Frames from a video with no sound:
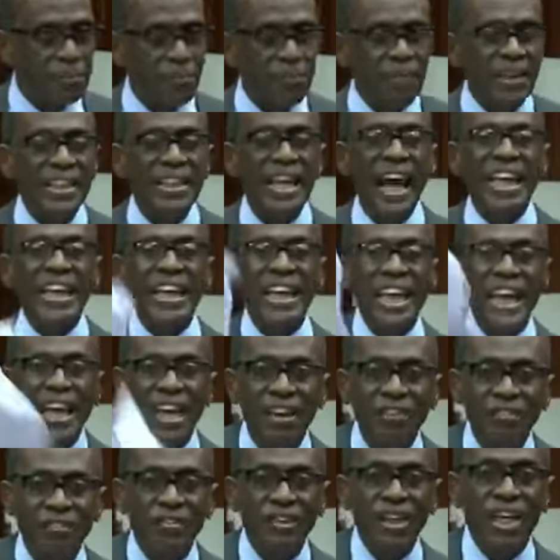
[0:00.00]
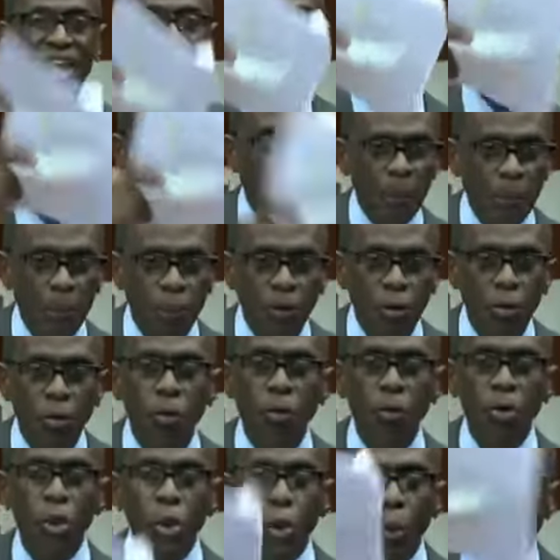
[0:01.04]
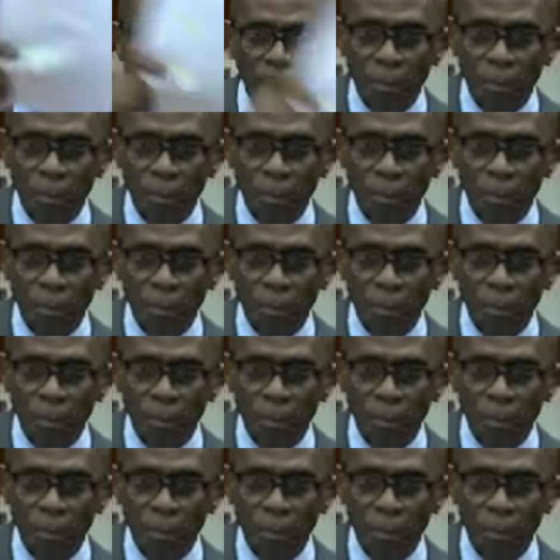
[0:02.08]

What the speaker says: that if these people, who you are the